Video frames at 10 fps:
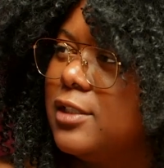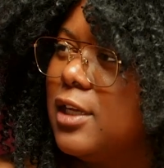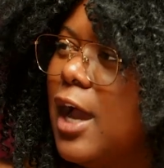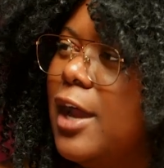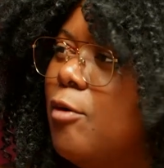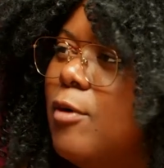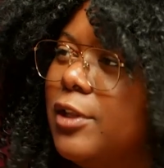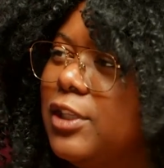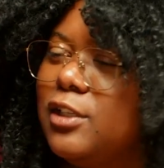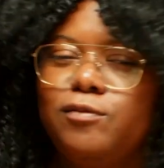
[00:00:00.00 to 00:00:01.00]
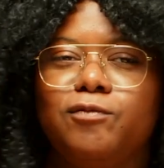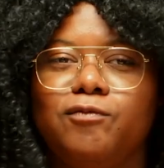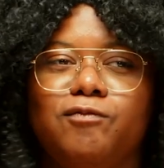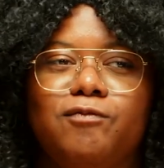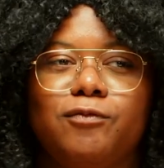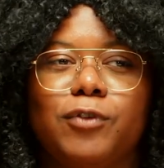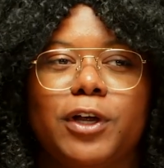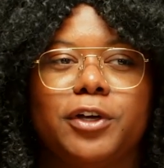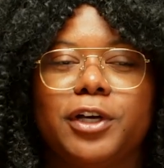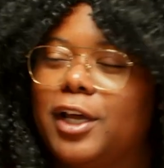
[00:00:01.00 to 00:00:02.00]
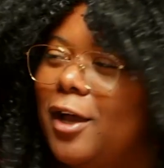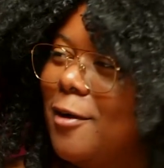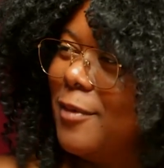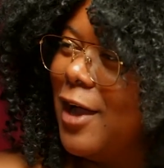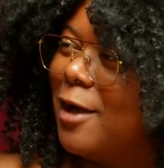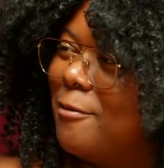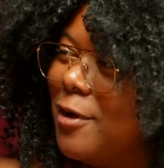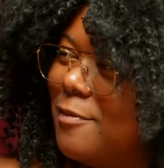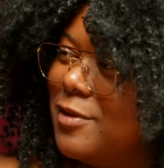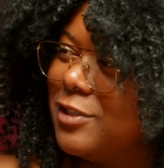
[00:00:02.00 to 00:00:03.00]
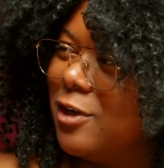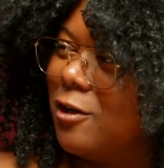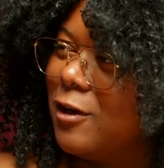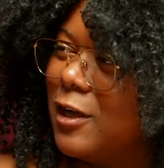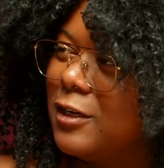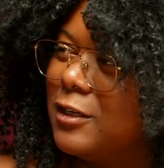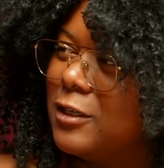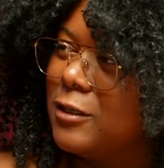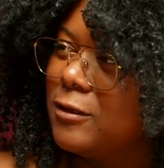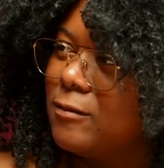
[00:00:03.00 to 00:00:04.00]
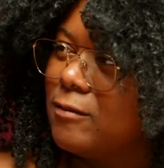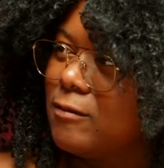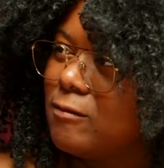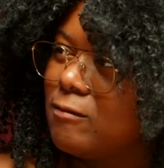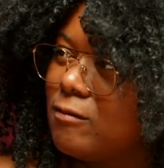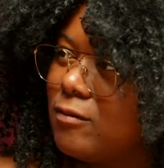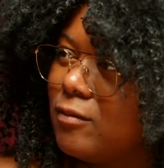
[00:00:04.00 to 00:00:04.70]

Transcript: Mm. I don't want this fricker to come. Yeah, I yeah. want to be Sauron. Unless he is Sauron. He's like,